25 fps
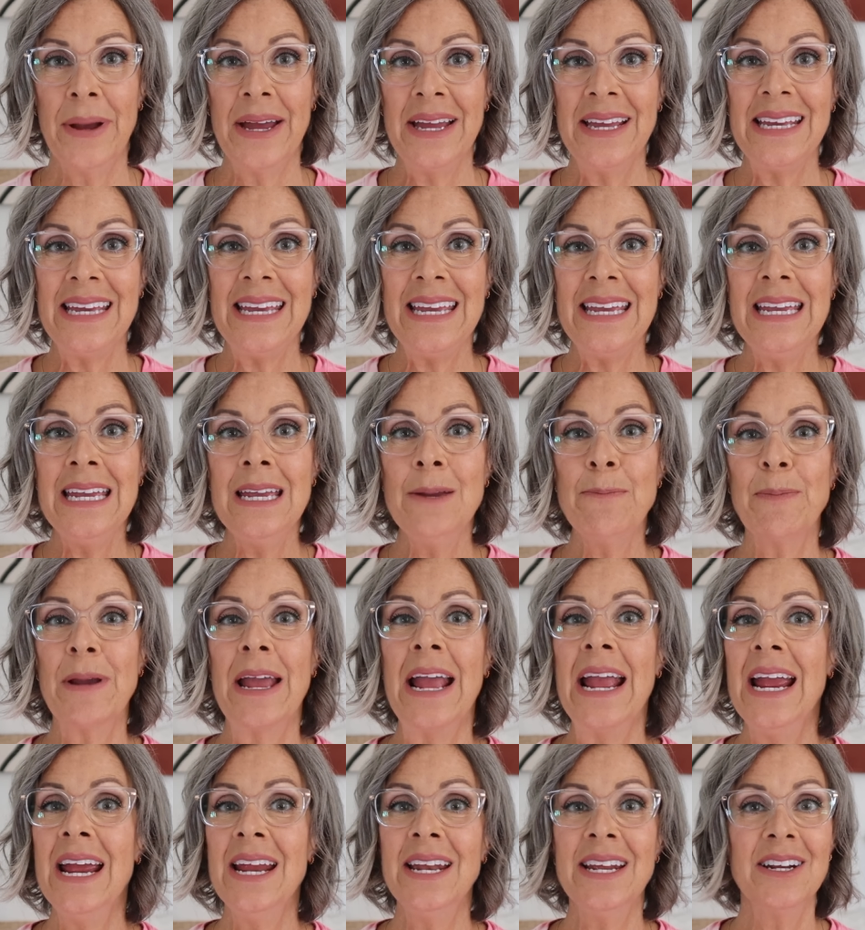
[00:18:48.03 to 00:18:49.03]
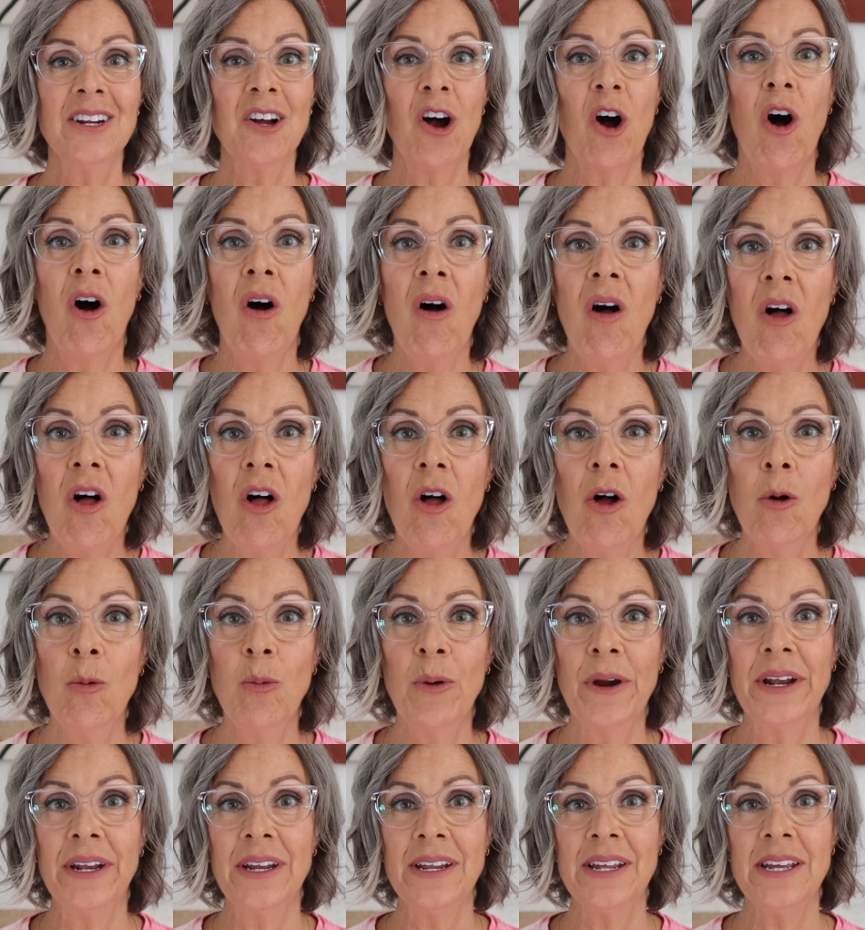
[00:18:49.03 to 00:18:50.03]
But He paid it all
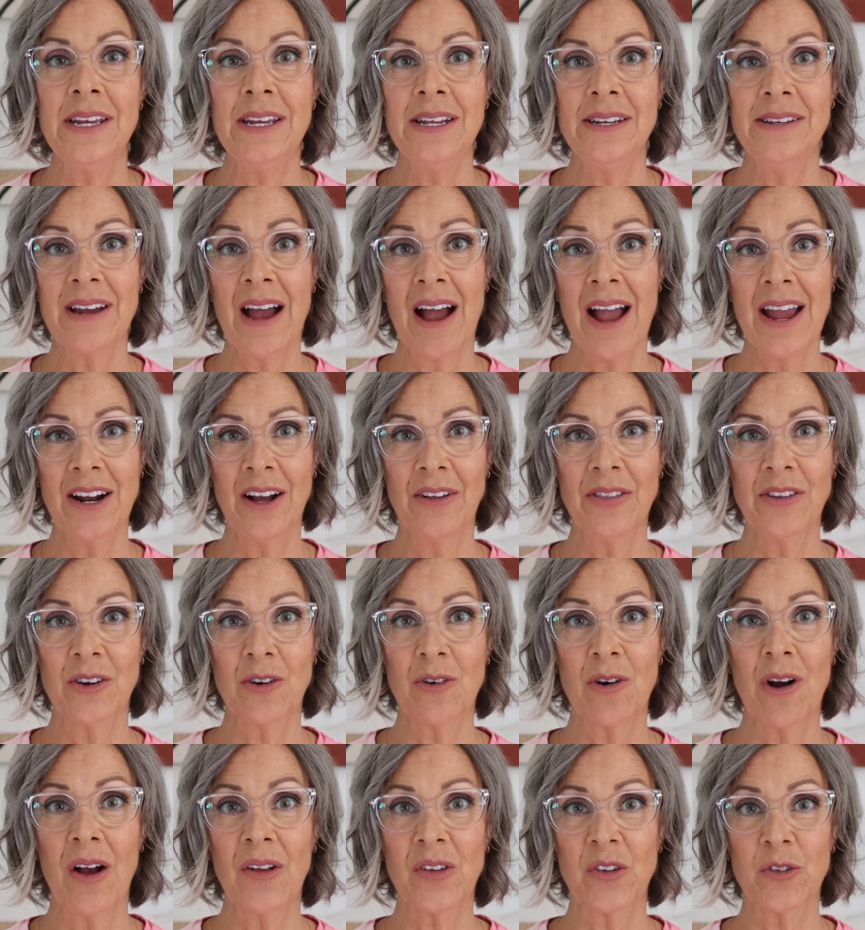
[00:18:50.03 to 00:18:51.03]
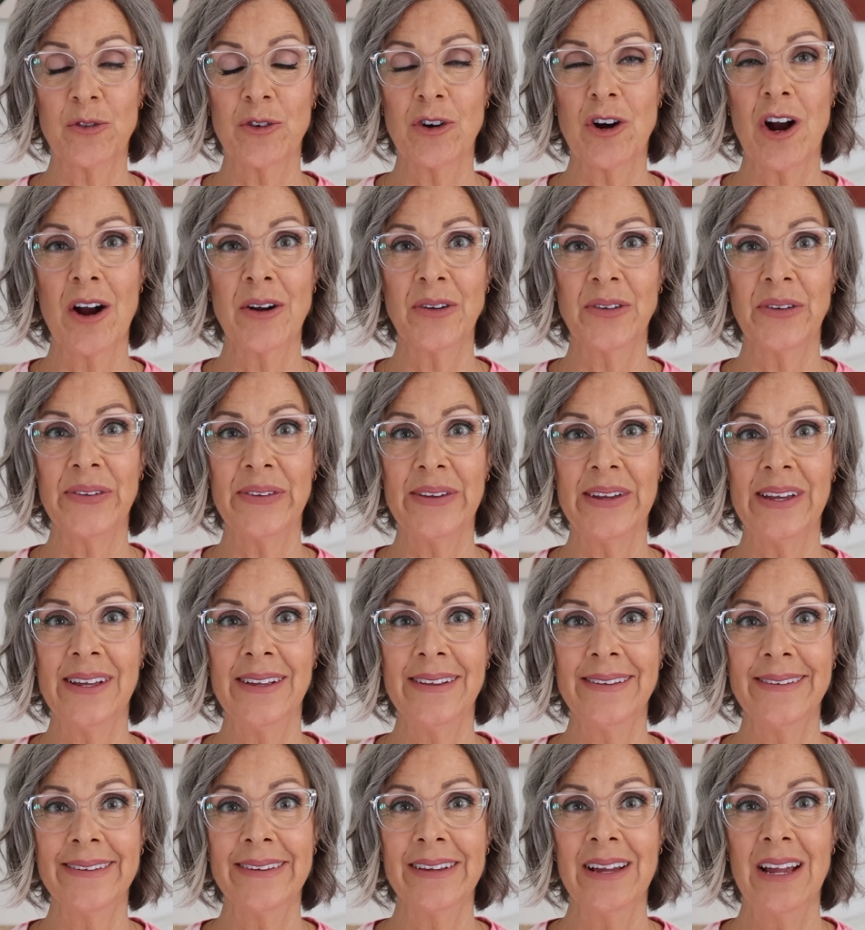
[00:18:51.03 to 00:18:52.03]
when He died on the cross for our
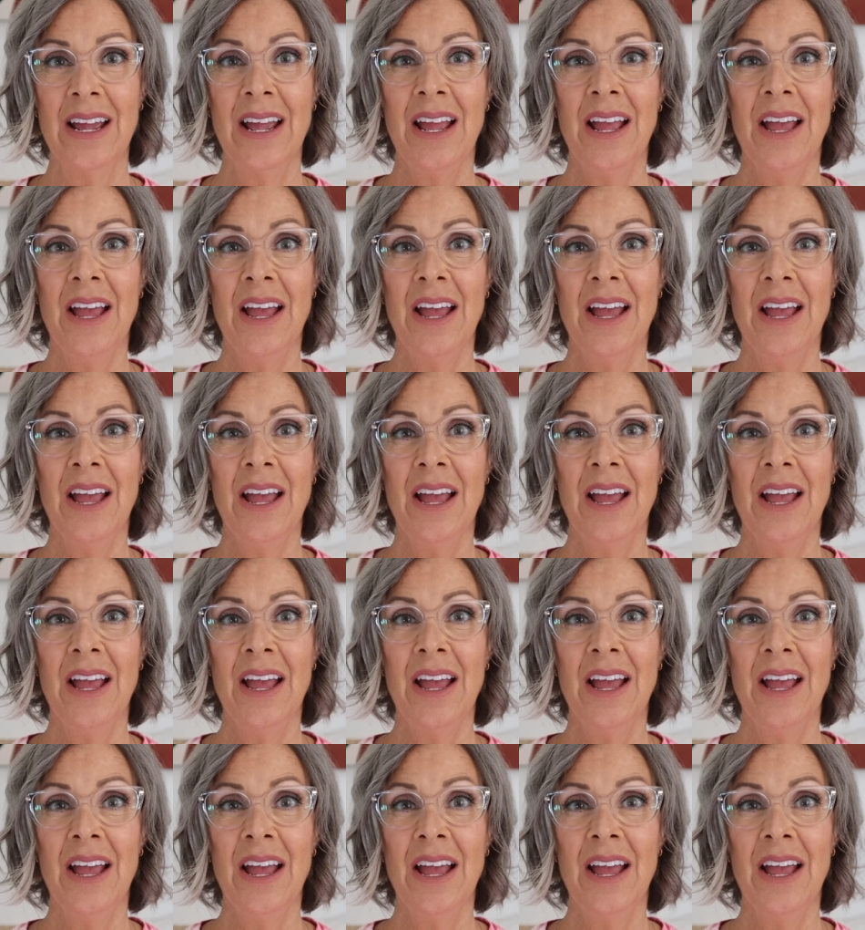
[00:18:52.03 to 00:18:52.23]
sins.